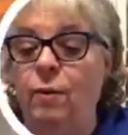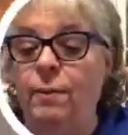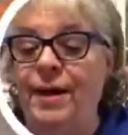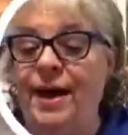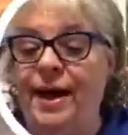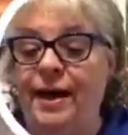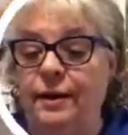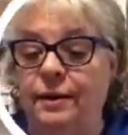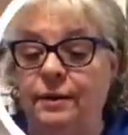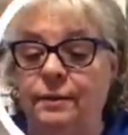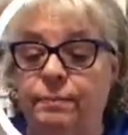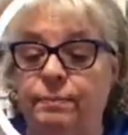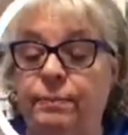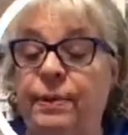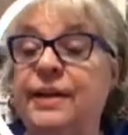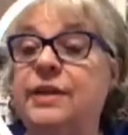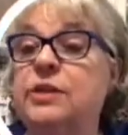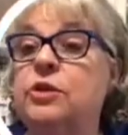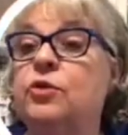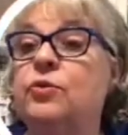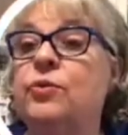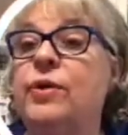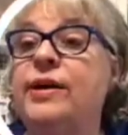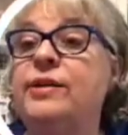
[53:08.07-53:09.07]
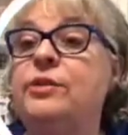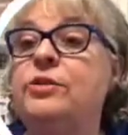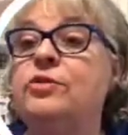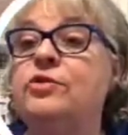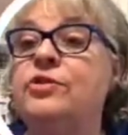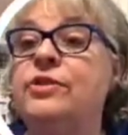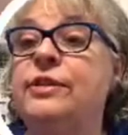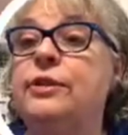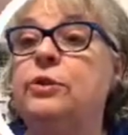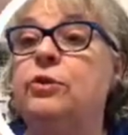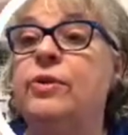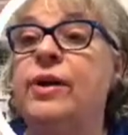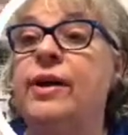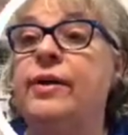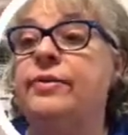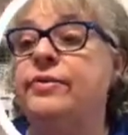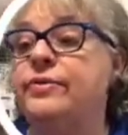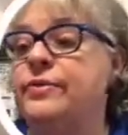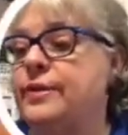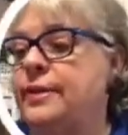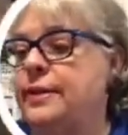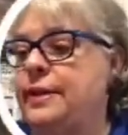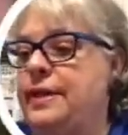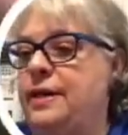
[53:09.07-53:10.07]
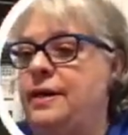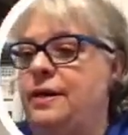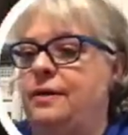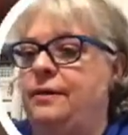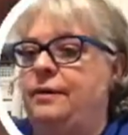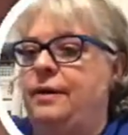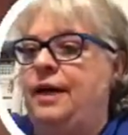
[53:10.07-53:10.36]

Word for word: my PIX erasers and threaders in here.